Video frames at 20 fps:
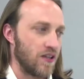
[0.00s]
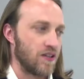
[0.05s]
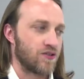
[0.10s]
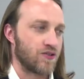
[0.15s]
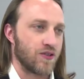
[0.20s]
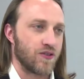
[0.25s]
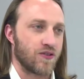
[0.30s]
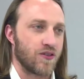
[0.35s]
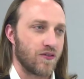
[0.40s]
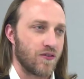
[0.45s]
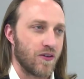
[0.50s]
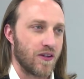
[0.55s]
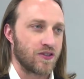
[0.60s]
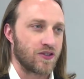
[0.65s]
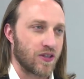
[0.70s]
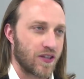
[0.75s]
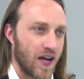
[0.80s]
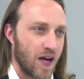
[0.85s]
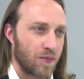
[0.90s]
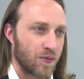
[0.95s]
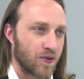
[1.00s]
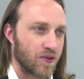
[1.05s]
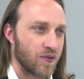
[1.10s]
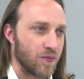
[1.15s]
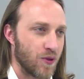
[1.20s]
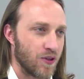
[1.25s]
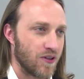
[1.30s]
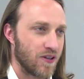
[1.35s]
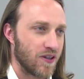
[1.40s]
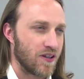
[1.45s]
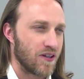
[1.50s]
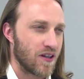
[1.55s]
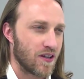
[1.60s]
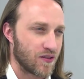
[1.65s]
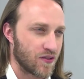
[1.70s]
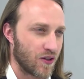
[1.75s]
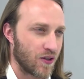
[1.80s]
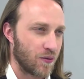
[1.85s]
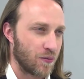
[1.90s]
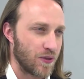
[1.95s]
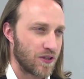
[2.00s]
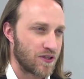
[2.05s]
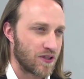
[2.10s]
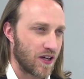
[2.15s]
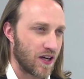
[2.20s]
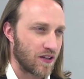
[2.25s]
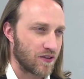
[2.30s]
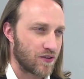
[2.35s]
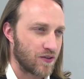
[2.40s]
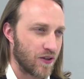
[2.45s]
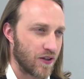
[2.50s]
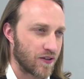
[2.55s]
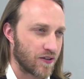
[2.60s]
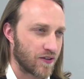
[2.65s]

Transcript: the interest of the venture capital community, and they started reaching out to